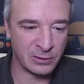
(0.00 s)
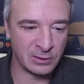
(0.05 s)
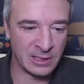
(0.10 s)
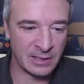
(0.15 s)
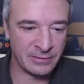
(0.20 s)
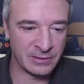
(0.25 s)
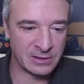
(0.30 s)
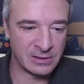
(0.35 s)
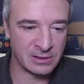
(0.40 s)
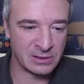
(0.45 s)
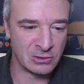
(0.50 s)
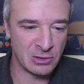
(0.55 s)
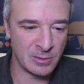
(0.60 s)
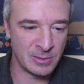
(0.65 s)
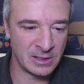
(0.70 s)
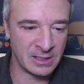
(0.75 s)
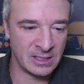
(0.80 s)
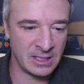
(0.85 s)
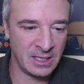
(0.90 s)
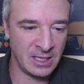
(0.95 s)
levels because
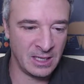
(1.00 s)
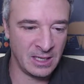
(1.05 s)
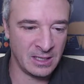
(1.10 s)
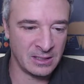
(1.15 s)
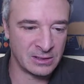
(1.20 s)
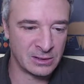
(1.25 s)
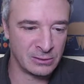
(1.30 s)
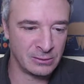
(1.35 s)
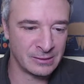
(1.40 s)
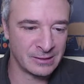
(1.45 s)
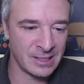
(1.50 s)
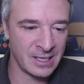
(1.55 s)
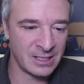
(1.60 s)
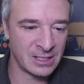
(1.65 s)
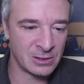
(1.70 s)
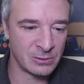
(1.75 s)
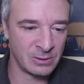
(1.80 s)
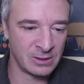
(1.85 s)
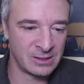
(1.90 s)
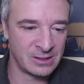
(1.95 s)
normally as soon as I
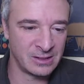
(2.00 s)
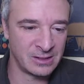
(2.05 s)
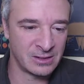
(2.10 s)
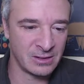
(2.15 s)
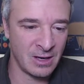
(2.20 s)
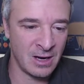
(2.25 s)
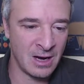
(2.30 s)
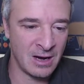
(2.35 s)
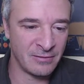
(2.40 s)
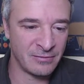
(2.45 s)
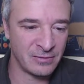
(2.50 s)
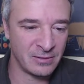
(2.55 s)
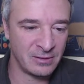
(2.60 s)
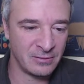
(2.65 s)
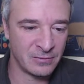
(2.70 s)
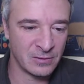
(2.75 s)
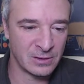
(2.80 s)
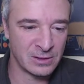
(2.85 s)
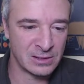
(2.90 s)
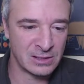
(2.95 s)
switch this off,
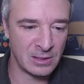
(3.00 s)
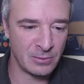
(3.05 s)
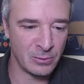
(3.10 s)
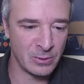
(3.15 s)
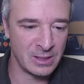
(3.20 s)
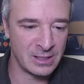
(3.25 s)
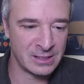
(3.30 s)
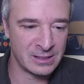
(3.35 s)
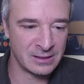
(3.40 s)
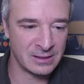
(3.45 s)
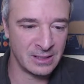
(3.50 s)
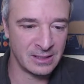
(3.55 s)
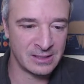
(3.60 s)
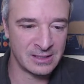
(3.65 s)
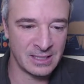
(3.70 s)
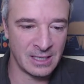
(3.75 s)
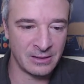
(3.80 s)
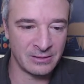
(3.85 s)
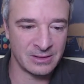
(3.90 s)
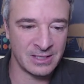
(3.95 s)
for some reason it
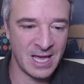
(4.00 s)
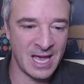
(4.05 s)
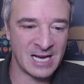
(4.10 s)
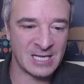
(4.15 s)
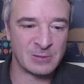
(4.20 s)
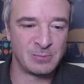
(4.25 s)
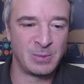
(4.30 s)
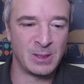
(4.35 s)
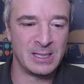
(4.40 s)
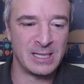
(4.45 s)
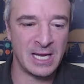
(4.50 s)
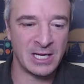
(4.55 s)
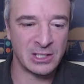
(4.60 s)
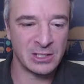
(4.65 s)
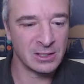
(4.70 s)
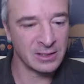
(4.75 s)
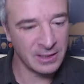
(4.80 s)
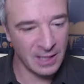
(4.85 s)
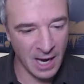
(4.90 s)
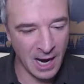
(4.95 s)
sounds
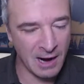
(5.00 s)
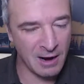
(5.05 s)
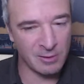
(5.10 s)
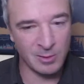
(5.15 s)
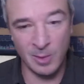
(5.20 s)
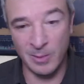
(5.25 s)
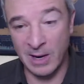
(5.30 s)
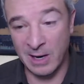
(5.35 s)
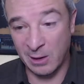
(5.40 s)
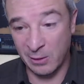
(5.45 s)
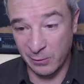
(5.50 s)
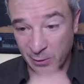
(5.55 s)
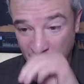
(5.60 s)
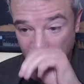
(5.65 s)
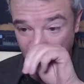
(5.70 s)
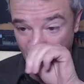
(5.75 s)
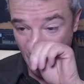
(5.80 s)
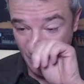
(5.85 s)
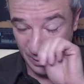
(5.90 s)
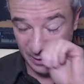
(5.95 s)
exponentially higher on my microphone. I'm
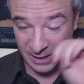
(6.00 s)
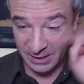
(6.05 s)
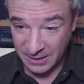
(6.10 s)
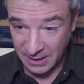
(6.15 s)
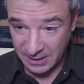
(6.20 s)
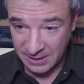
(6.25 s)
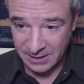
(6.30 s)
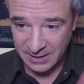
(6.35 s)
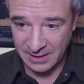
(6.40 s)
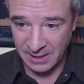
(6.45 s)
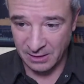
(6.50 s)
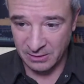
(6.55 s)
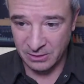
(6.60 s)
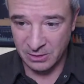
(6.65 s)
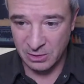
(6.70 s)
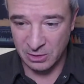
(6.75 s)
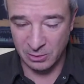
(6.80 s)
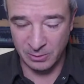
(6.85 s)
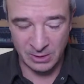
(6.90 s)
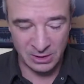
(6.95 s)
hoping it doesn't sound
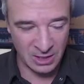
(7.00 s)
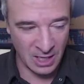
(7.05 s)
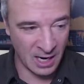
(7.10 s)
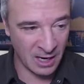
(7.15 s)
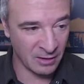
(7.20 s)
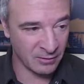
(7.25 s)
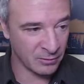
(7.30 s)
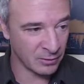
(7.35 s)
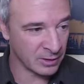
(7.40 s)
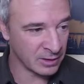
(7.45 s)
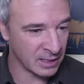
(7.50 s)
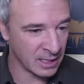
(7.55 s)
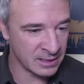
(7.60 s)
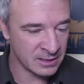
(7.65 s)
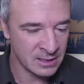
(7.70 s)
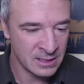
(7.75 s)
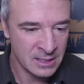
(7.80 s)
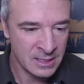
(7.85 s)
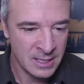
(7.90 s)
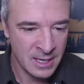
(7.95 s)
so much higher for you guys.
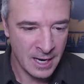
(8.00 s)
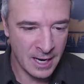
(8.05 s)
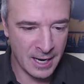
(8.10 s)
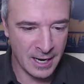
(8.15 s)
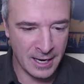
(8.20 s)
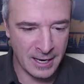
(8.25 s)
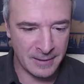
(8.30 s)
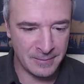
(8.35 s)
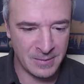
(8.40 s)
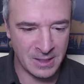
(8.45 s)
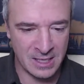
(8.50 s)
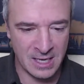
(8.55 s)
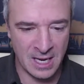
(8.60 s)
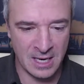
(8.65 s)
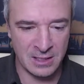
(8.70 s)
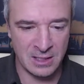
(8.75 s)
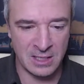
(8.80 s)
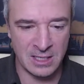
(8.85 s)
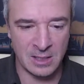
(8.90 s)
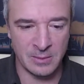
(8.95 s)
Uh,
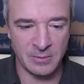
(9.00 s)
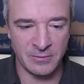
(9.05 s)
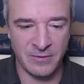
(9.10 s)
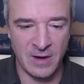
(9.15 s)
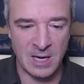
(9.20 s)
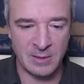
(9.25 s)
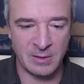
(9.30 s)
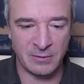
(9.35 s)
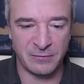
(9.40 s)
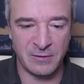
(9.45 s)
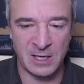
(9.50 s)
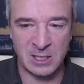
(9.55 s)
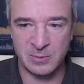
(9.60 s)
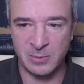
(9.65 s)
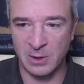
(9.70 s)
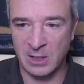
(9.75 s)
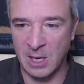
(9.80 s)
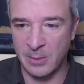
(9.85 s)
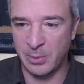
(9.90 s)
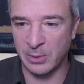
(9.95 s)
again, you can get him, find him at
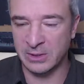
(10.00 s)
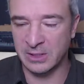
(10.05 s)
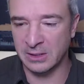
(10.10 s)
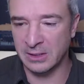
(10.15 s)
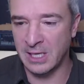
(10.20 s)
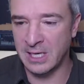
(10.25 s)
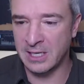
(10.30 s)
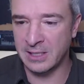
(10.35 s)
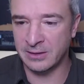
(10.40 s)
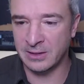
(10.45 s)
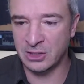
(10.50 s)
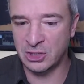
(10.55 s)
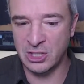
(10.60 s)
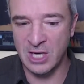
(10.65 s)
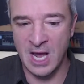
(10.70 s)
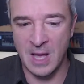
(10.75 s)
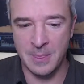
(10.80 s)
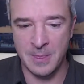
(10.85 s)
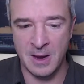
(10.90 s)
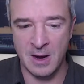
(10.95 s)
Facebook. I put the link in the
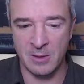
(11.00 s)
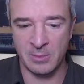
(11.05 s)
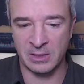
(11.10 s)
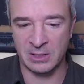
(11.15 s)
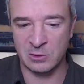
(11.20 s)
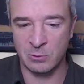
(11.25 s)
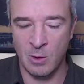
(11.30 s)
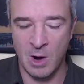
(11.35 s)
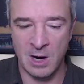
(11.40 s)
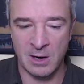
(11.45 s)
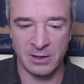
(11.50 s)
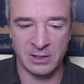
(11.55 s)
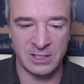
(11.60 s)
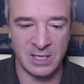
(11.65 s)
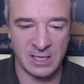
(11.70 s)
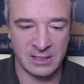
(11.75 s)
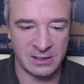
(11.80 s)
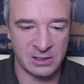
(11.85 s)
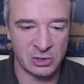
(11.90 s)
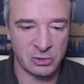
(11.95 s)
chat there, but it's Walker
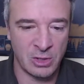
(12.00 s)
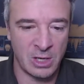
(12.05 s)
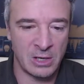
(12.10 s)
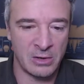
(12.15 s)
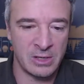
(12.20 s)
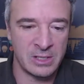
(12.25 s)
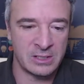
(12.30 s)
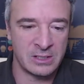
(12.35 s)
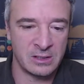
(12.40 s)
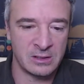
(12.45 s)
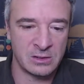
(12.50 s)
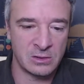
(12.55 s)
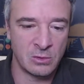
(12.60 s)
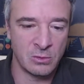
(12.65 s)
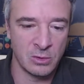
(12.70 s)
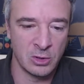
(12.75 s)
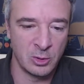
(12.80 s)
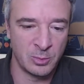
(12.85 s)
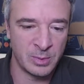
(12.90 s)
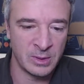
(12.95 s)
Texas Trader is his
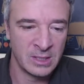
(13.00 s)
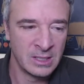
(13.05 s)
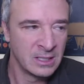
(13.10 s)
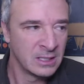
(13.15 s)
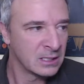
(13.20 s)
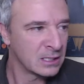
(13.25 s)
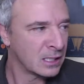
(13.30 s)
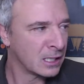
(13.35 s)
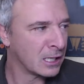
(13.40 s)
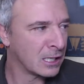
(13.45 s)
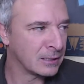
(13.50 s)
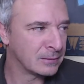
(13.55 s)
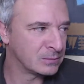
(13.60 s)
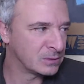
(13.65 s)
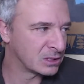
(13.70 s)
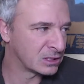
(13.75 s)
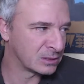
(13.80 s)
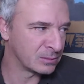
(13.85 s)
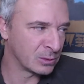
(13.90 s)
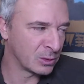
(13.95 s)
group. Um,
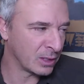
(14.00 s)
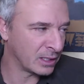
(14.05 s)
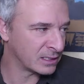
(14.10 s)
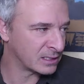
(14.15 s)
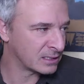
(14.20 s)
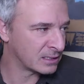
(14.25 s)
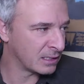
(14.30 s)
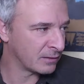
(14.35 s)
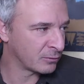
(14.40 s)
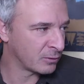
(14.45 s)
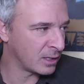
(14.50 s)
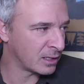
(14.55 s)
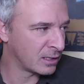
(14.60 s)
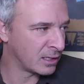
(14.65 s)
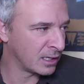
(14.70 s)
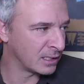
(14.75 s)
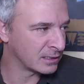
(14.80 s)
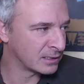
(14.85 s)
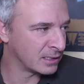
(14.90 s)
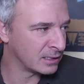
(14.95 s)
just some great stuff, great
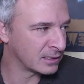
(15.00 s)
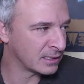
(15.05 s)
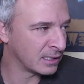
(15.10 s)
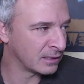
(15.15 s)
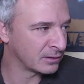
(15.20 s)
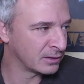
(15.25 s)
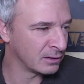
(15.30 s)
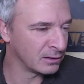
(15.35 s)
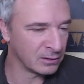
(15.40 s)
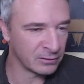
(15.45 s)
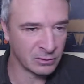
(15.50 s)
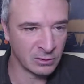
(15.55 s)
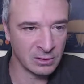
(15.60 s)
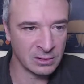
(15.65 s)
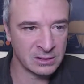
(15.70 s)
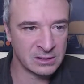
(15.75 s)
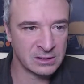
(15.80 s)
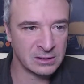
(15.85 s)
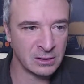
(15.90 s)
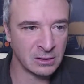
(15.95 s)
content out there. And of
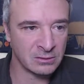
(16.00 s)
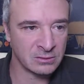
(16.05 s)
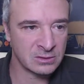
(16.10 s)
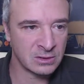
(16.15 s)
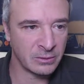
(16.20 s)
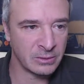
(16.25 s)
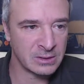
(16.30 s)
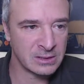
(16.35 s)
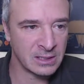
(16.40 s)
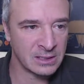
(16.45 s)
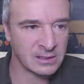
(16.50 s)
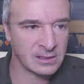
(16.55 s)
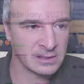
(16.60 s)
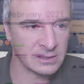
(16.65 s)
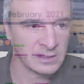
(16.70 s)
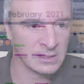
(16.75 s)
course, you know, it's always nice to